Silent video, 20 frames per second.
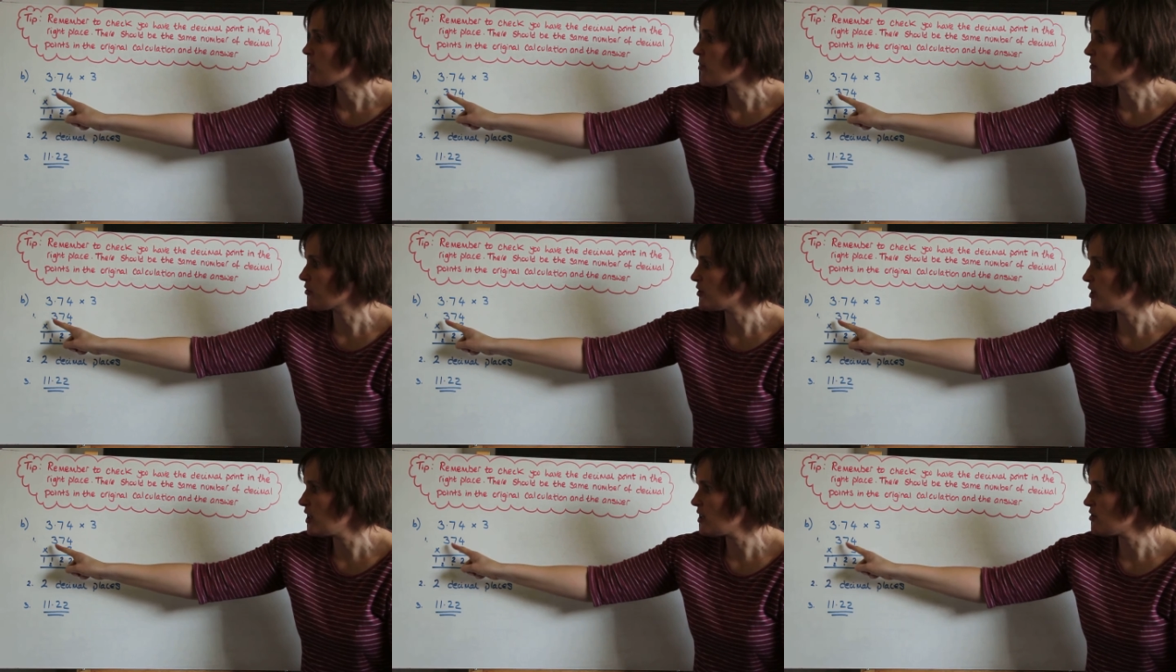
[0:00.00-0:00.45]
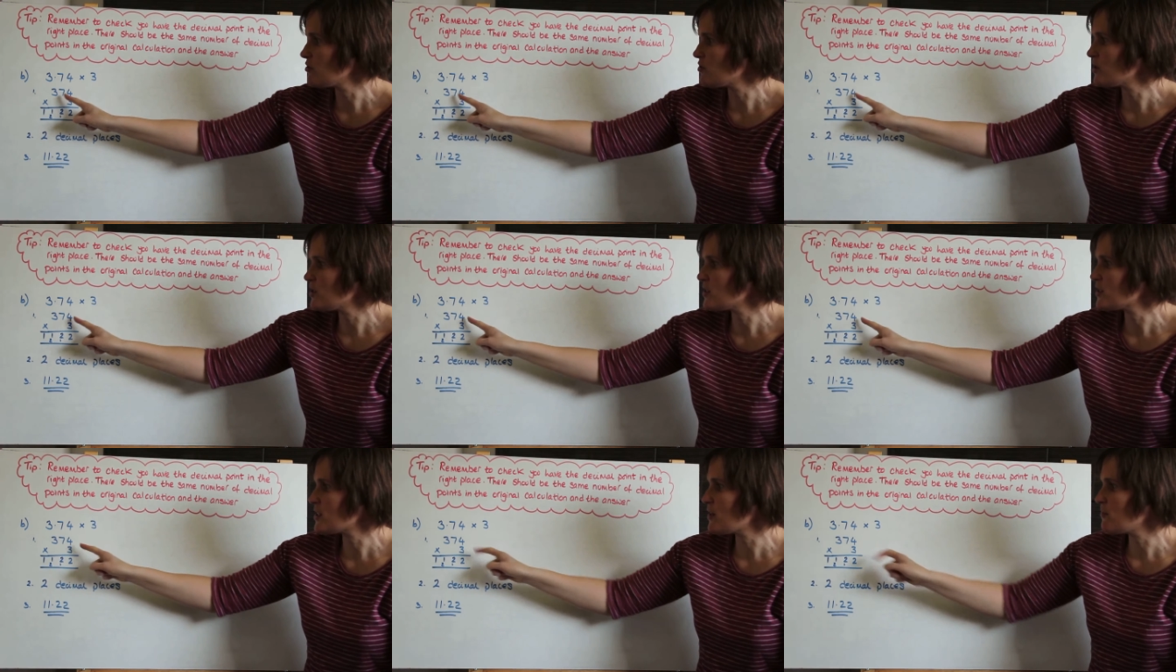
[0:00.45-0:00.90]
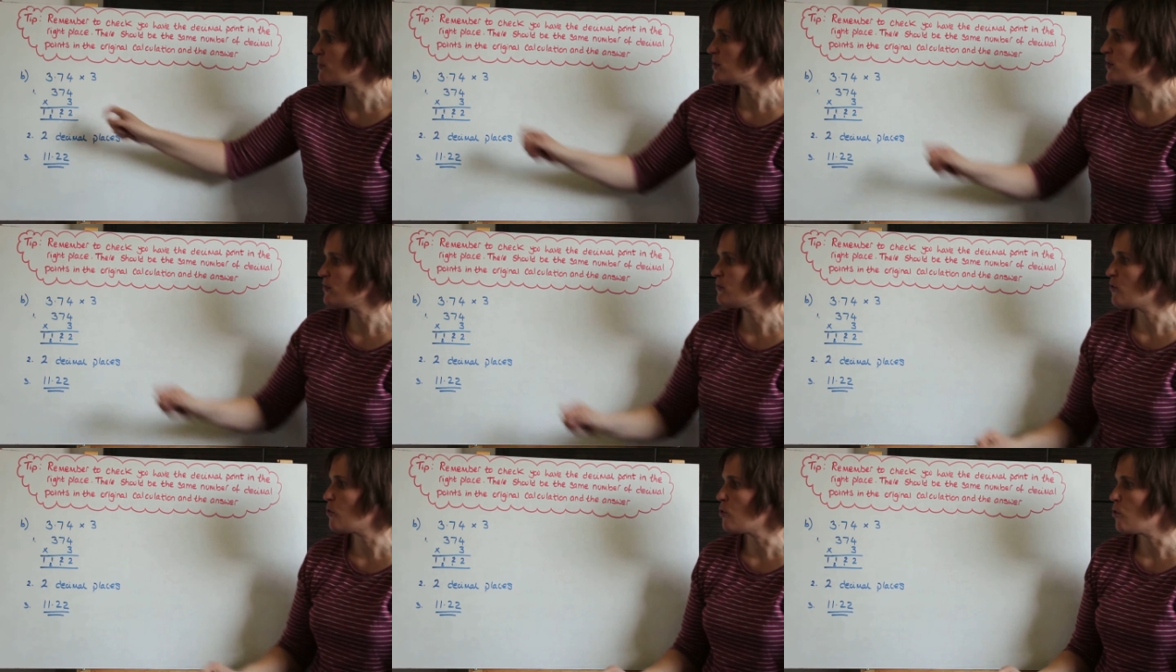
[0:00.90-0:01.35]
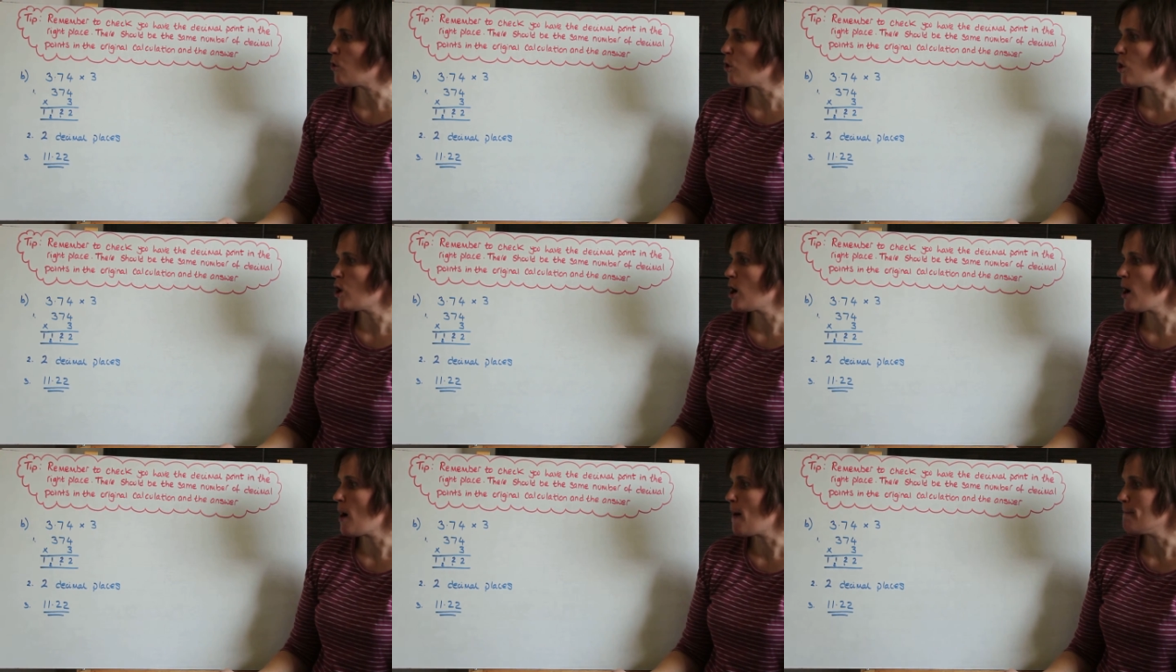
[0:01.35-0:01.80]

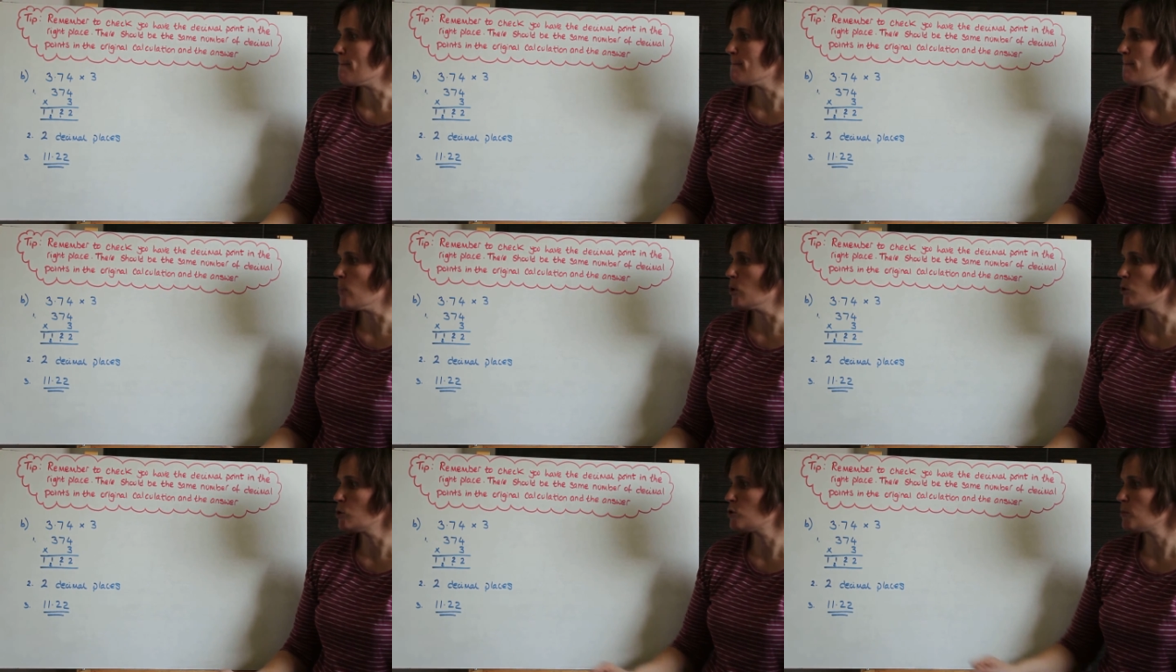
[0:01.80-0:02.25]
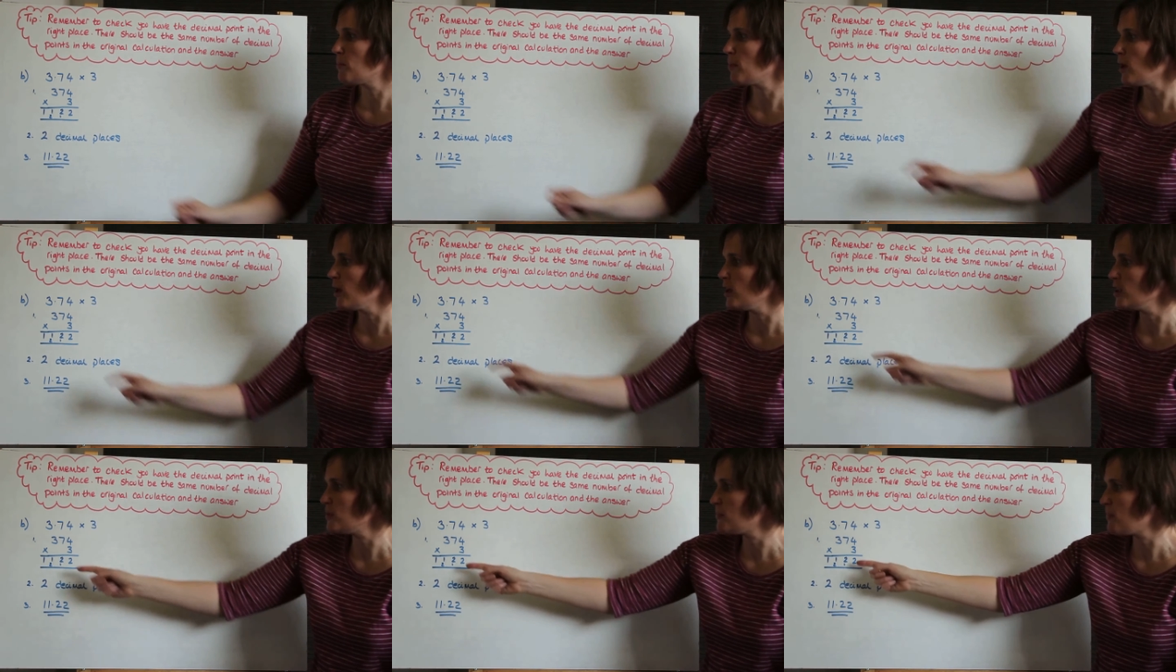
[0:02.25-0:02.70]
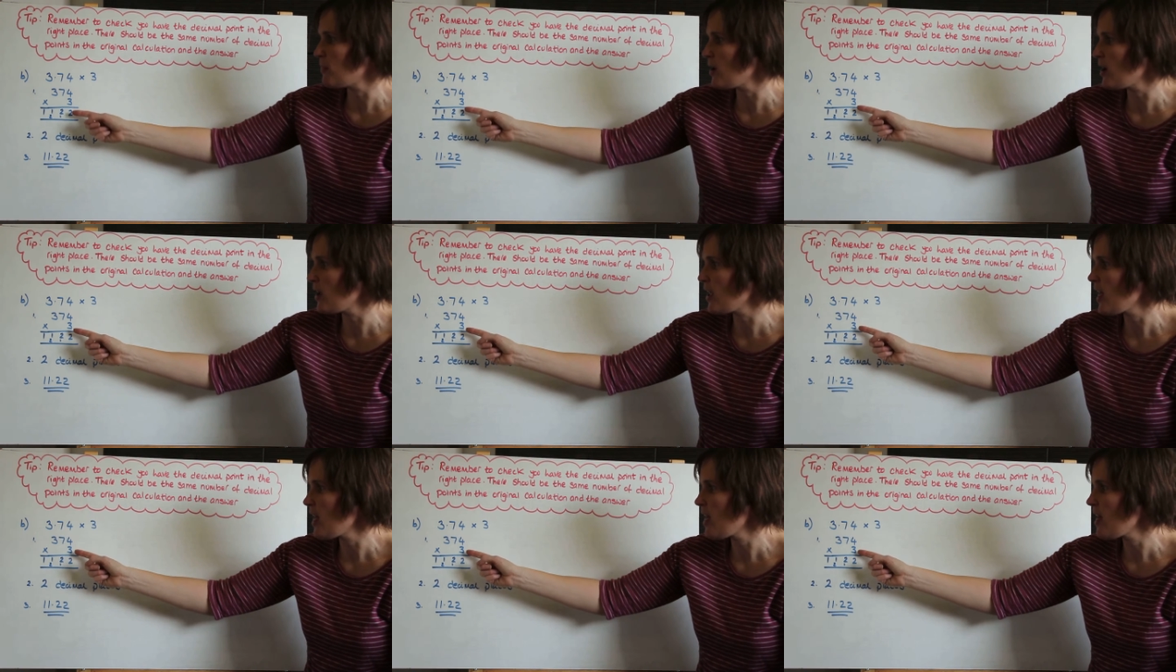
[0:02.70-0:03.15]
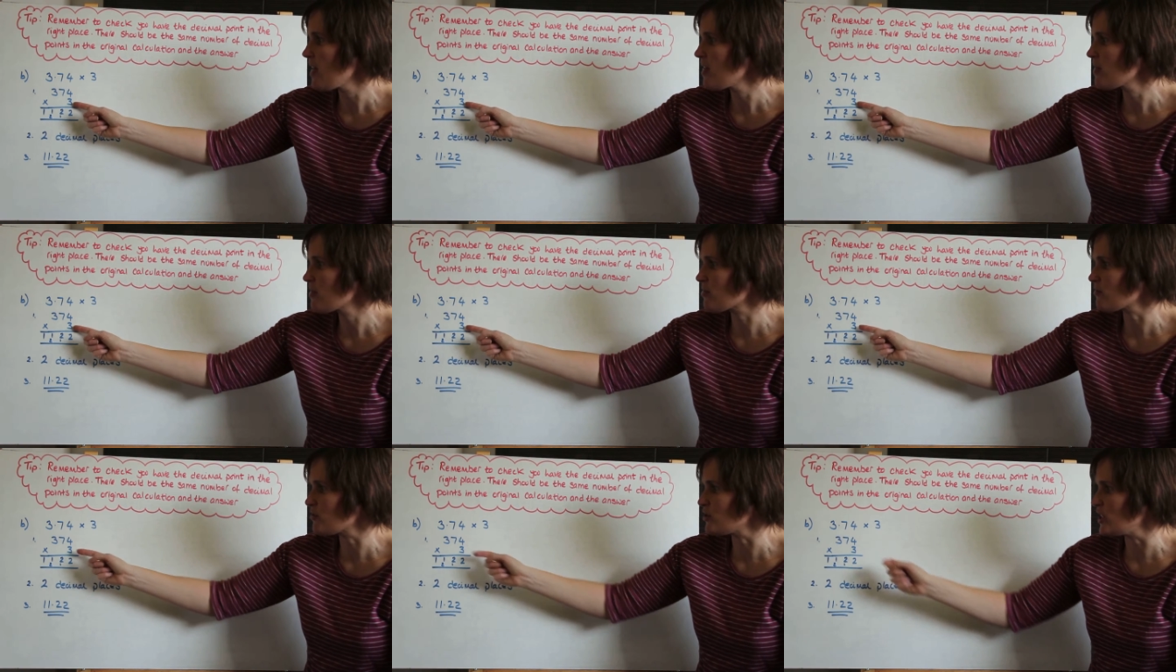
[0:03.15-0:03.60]
374 multiplied by
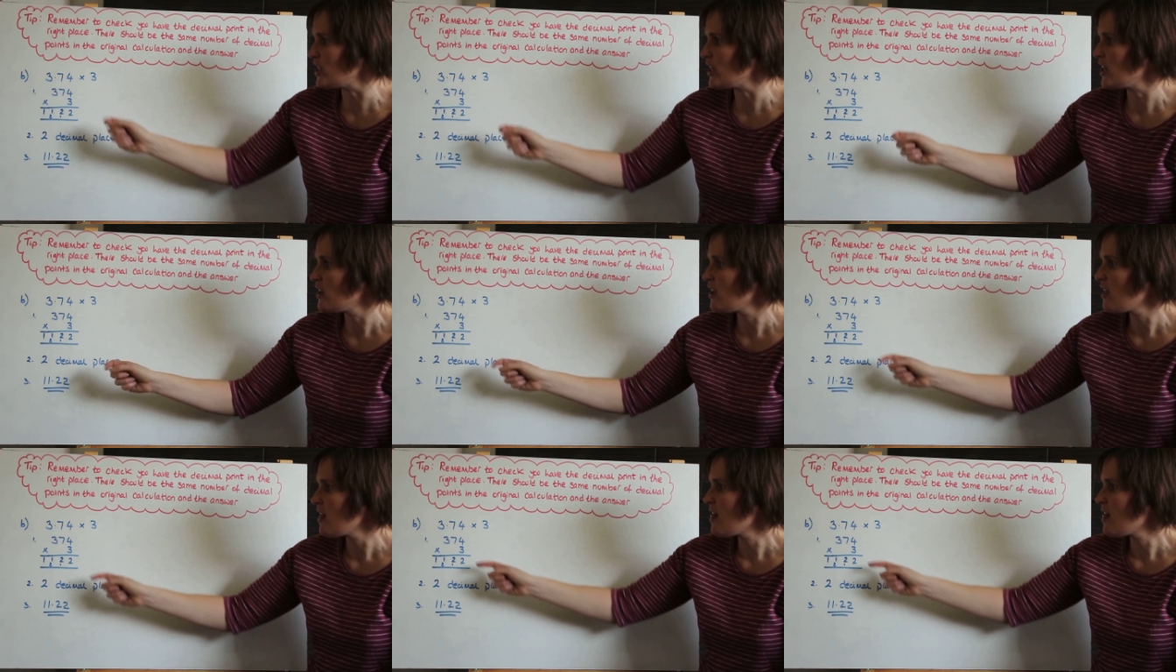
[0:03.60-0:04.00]
3.